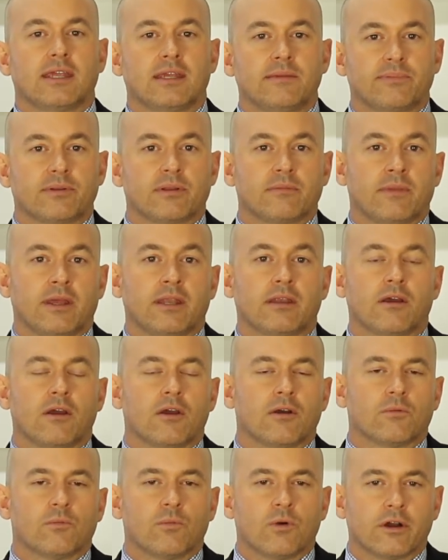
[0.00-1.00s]
implement
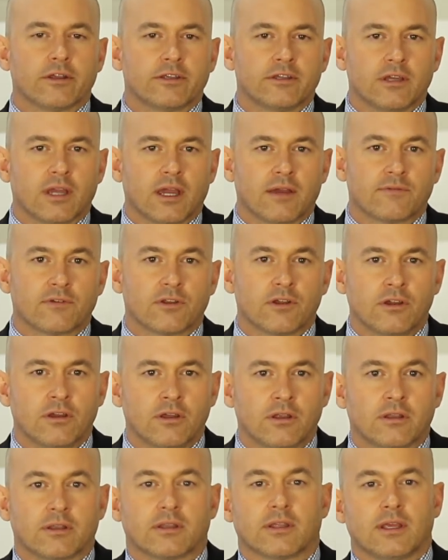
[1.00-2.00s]
what you have
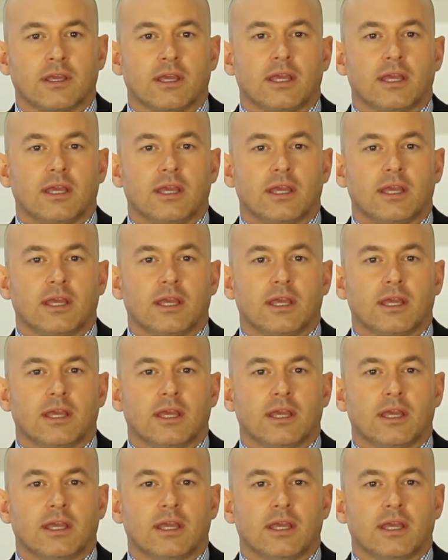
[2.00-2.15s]
learned?